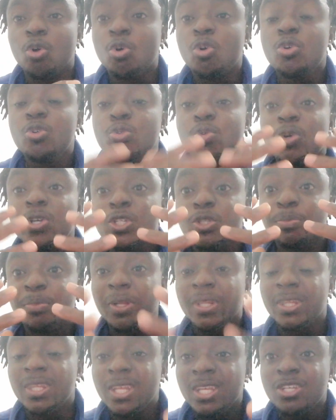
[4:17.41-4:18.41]
all your
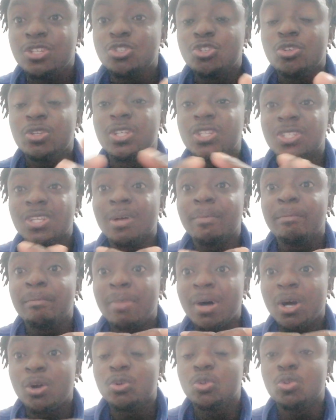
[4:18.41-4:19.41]
expectation is
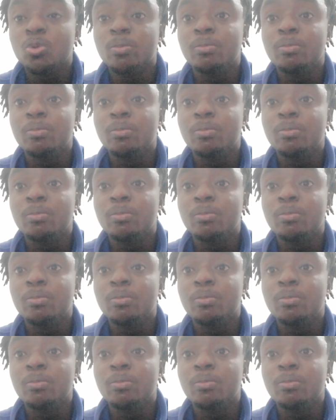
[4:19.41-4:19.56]
about